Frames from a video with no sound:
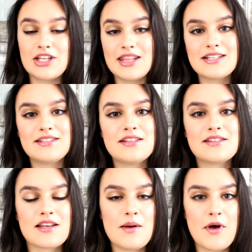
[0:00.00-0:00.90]
So this
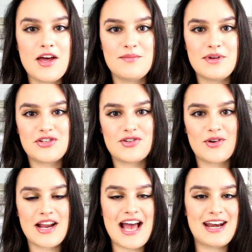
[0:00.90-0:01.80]
is a murder
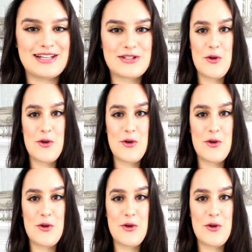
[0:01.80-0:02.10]
mystery at its